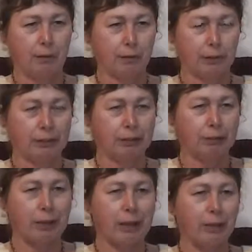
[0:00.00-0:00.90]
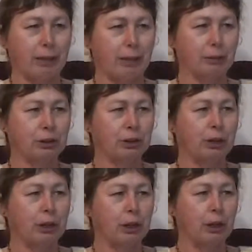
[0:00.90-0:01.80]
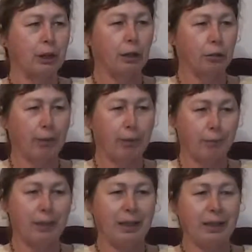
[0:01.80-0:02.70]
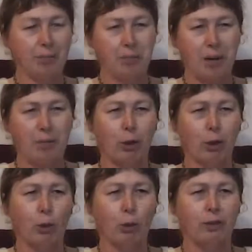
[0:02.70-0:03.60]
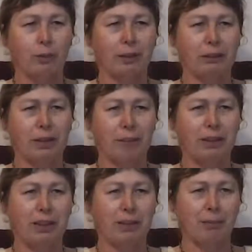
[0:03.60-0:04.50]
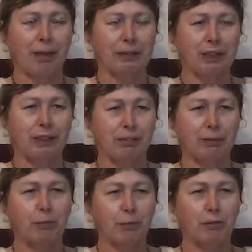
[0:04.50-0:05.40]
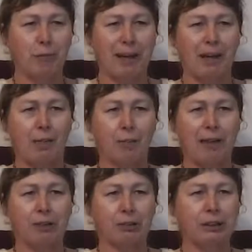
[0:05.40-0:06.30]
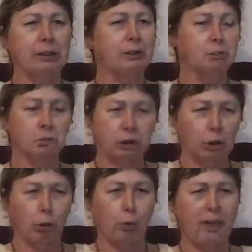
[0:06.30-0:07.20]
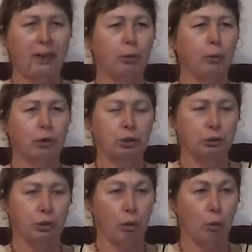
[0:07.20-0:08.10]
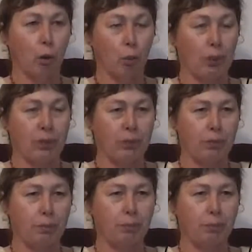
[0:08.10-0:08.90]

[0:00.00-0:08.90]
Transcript: various radio clubs, a great many, maybe not all of them, but a great many of them actually have some form of backup battery, solar panels, a wind